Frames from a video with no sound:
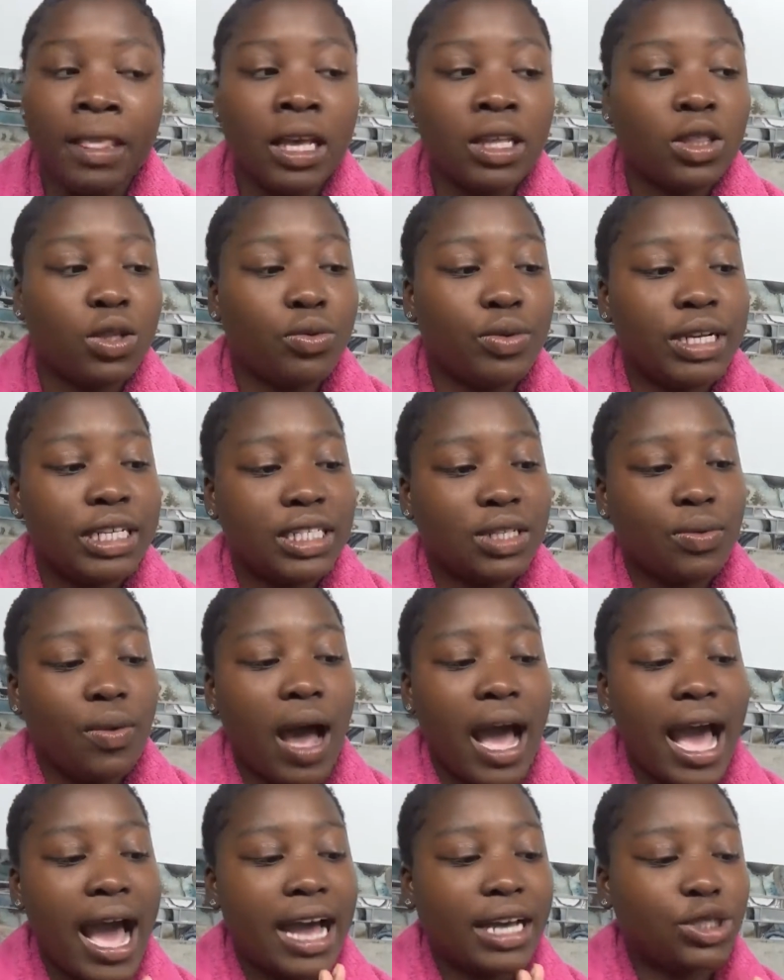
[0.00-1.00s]
The reason
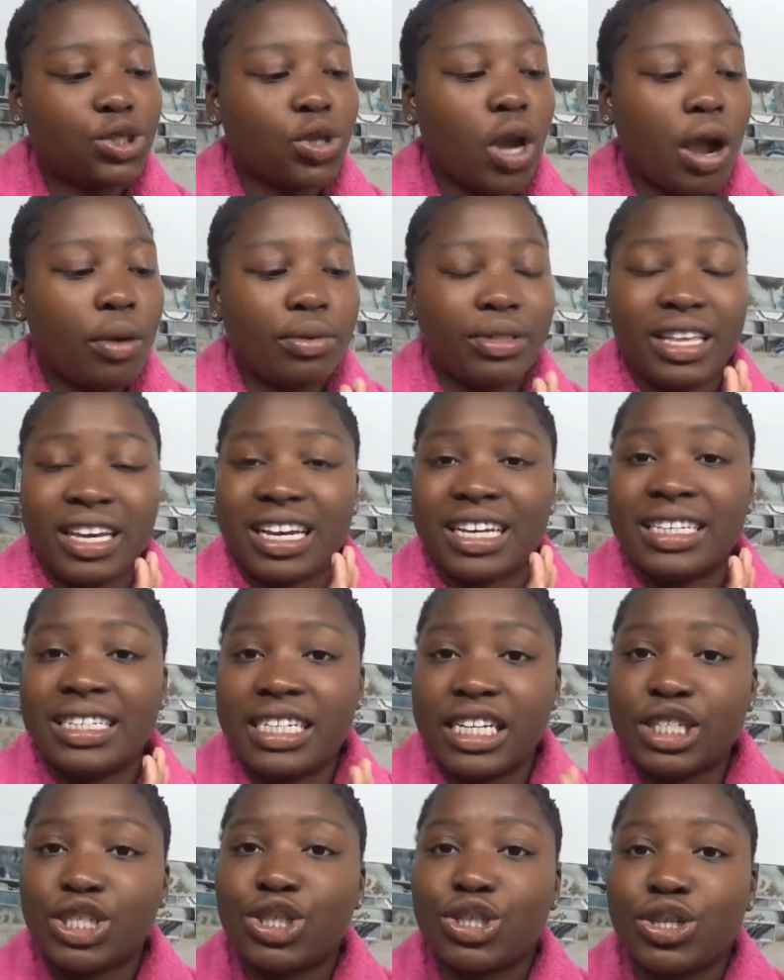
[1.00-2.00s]
why I start with the
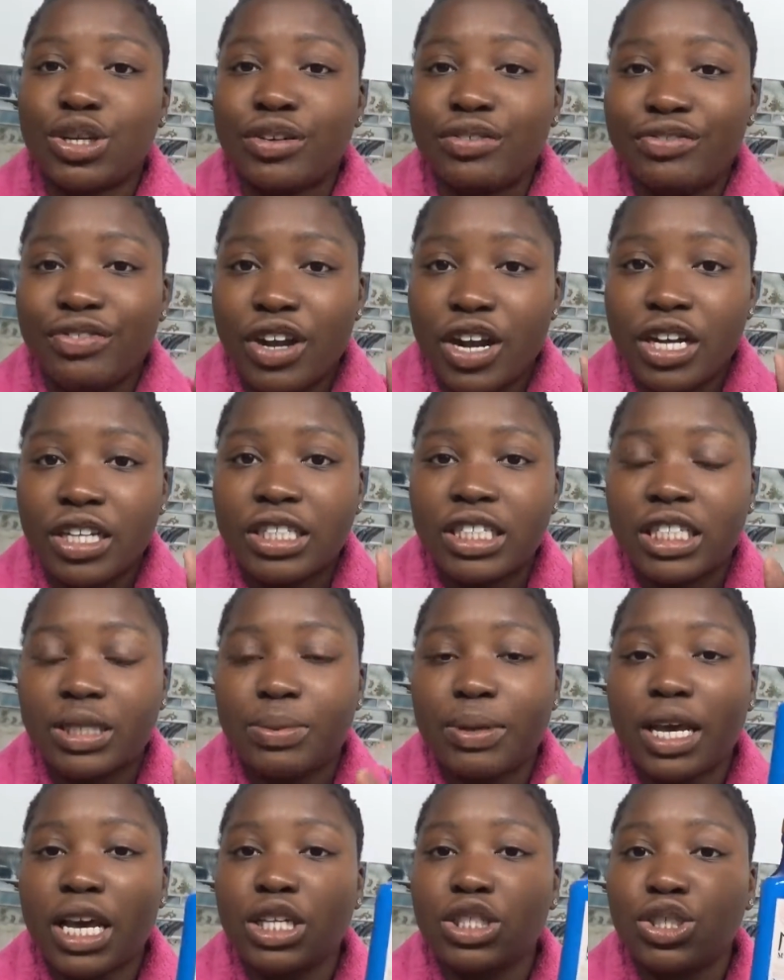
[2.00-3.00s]
conditioner first is
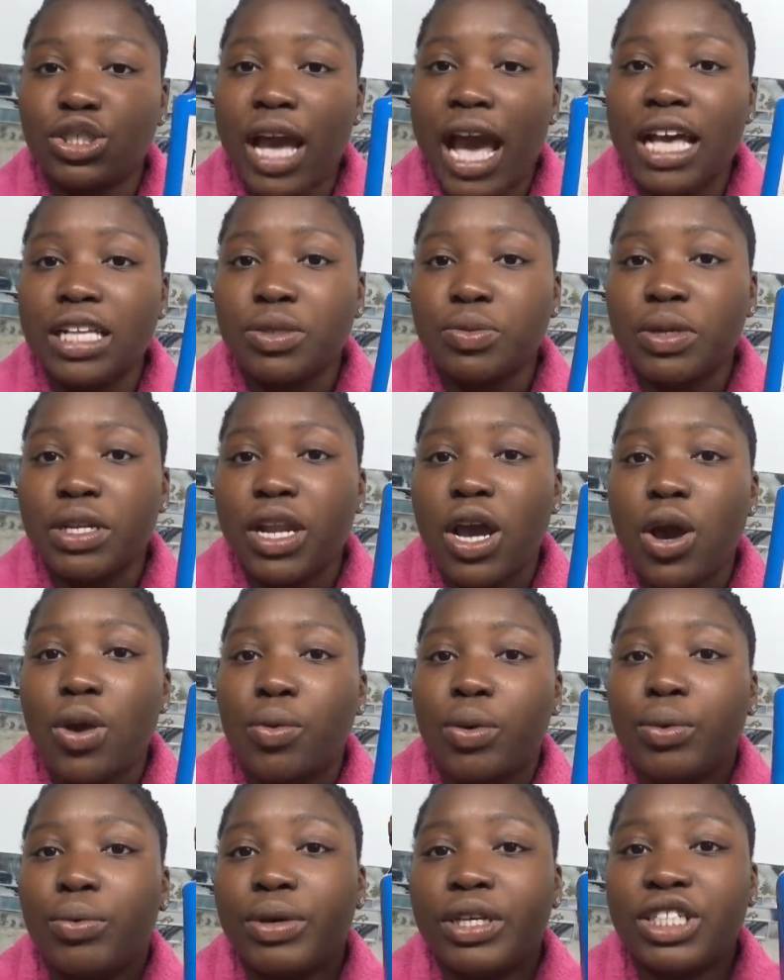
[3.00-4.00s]
because, as we know,
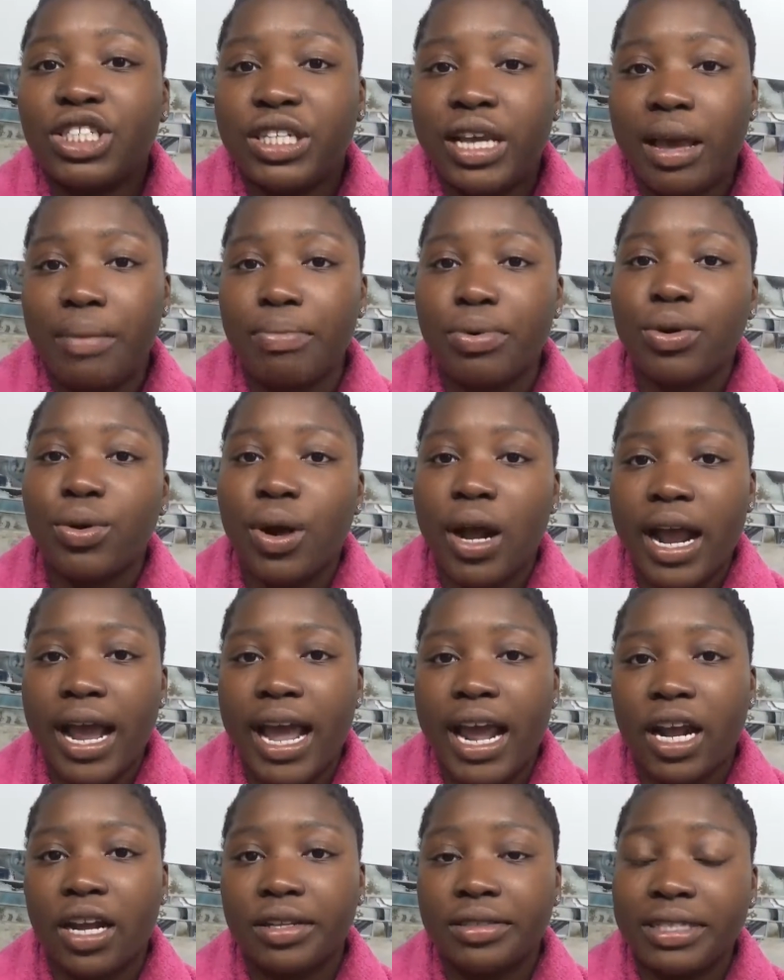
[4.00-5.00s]
when we shampoo our
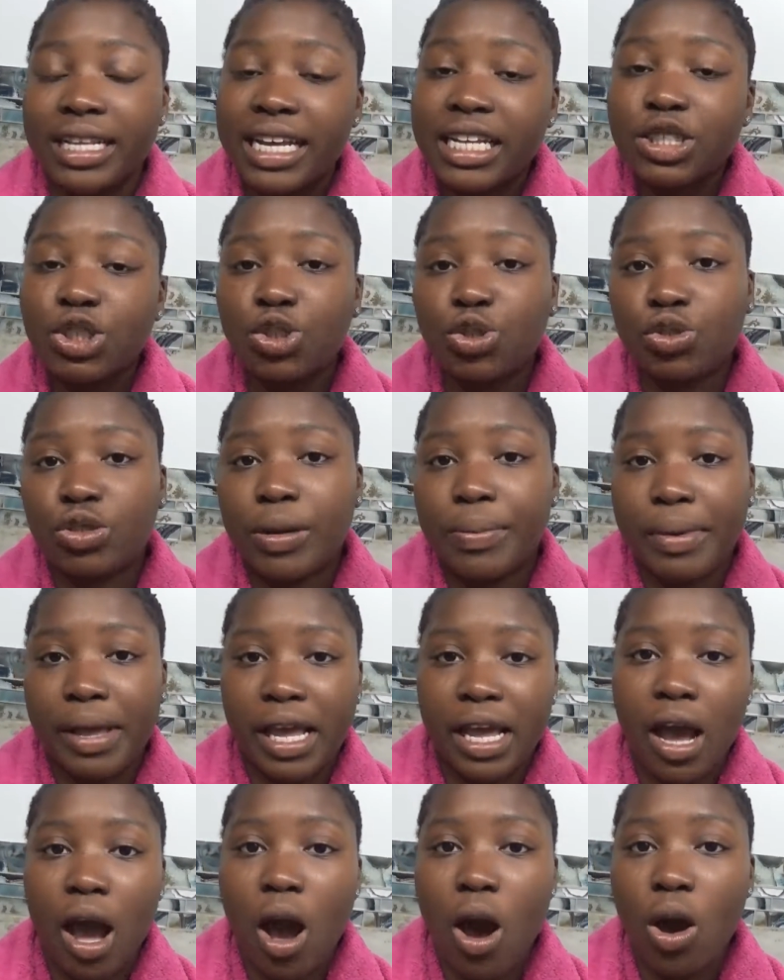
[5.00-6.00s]
hair, it's
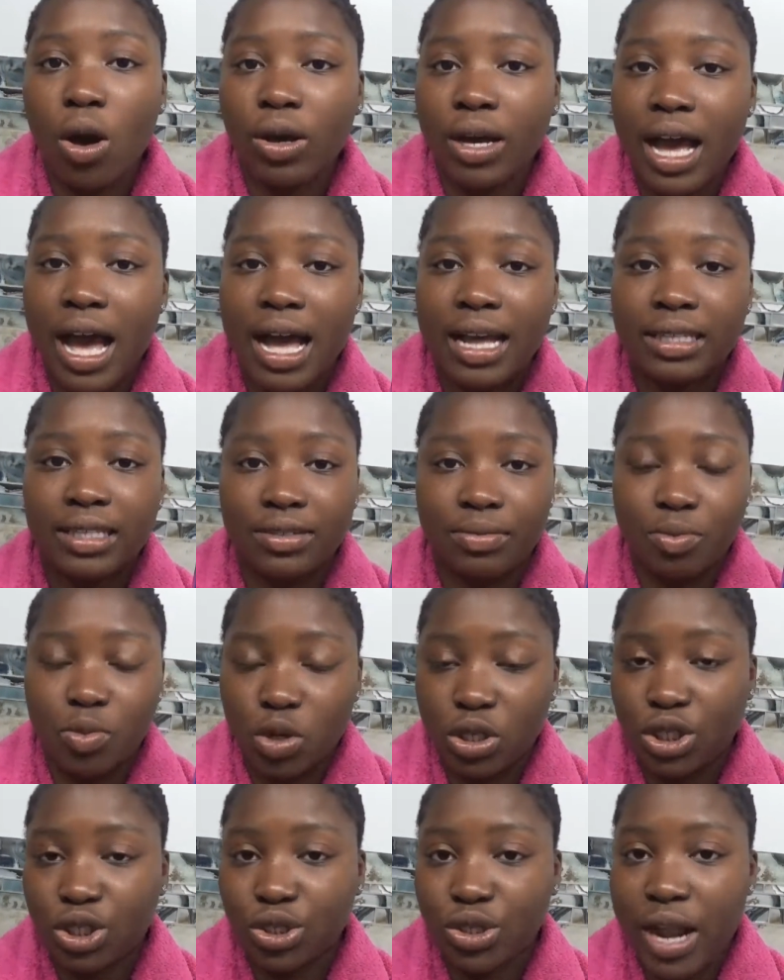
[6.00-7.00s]
stripping all kinds of
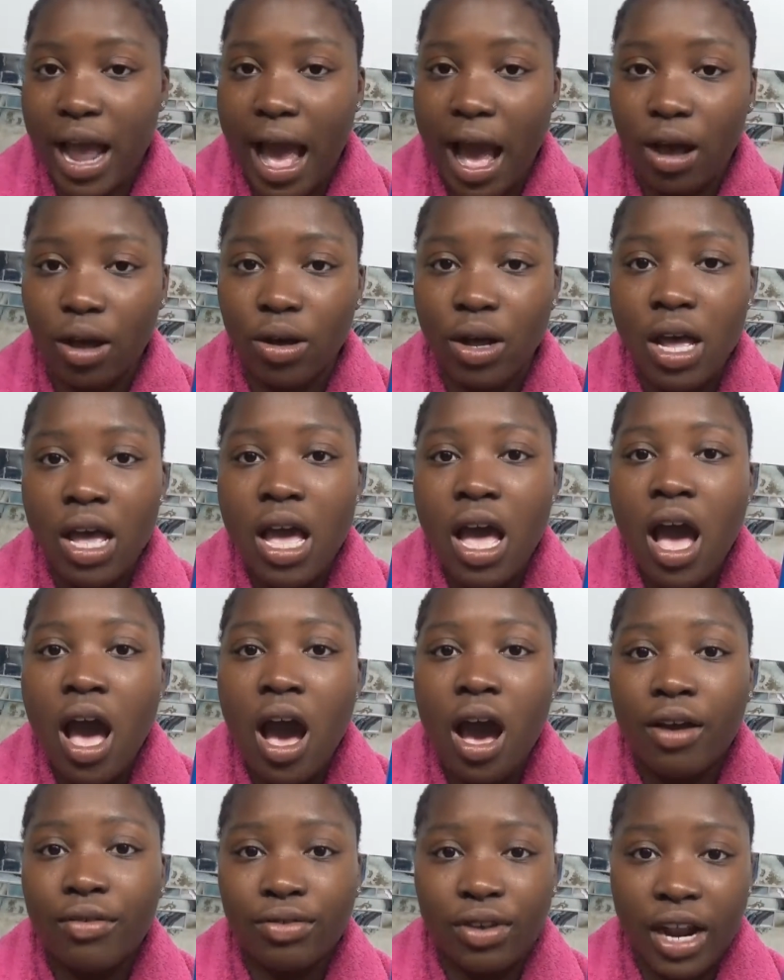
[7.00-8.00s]
moisture out
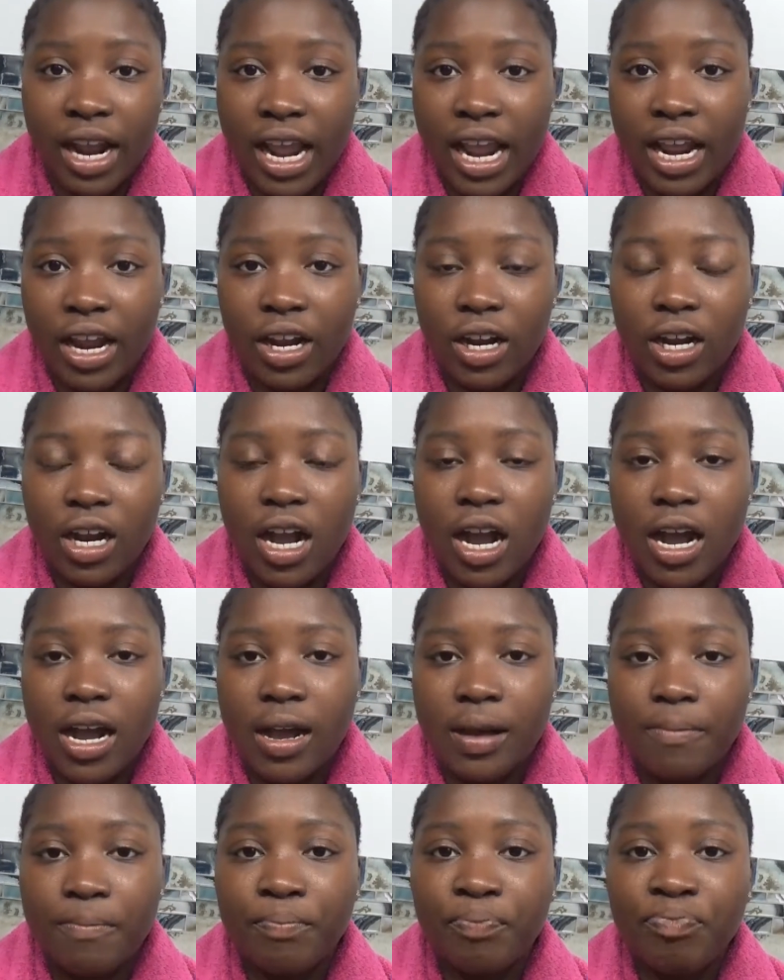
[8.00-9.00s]
of our hair,
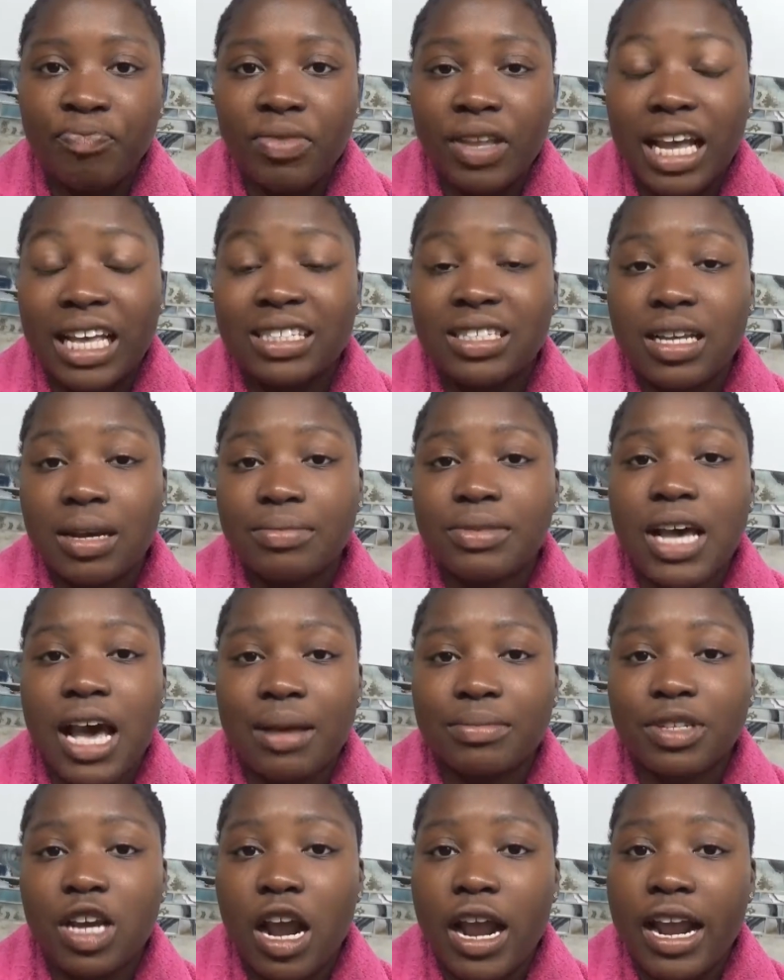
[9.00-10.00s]
and
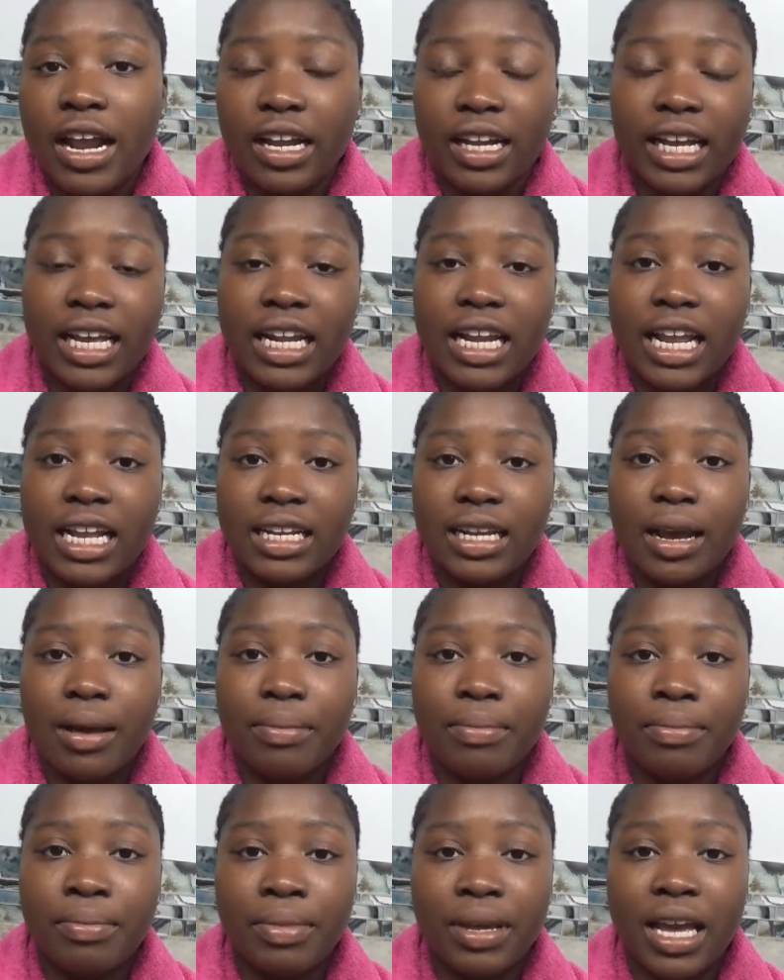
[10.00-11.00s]
sometimes our hair can end
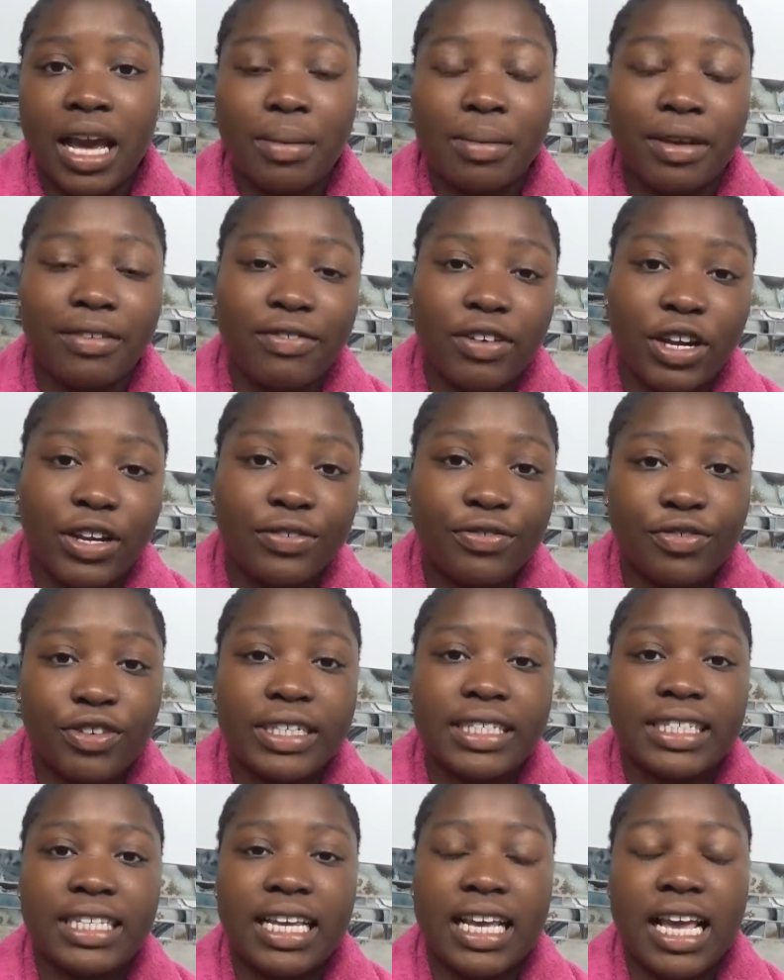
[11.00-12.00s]
up becoming very
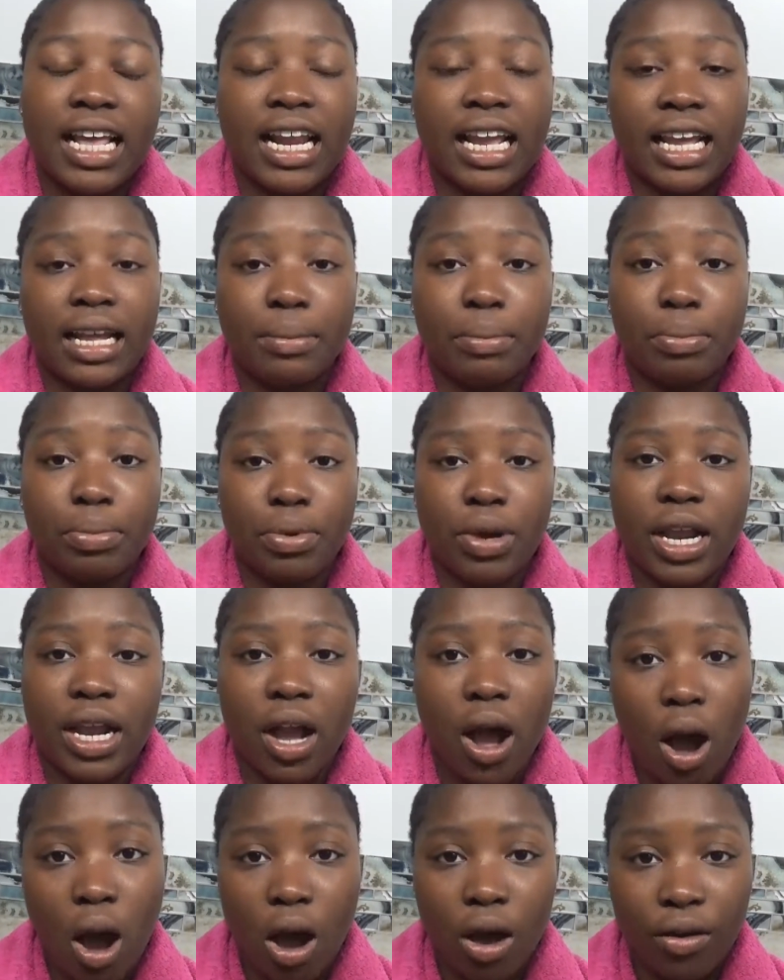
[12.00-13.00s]
frizzy and it can
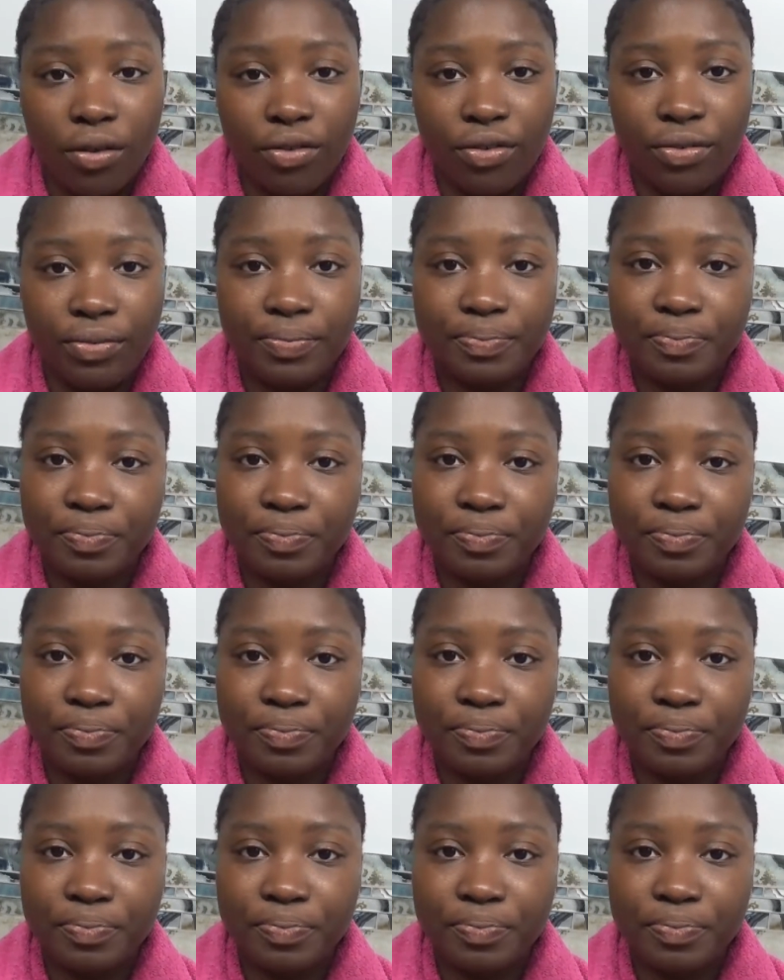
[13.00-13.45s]
break off,